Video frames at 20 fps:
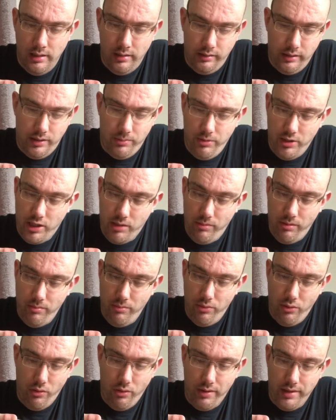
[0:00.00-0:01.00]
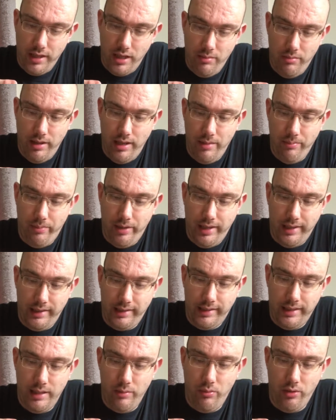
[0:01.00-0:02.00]
This must have been bought on eBay back
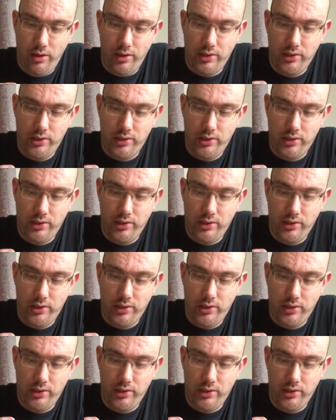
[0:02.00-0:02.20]
again when I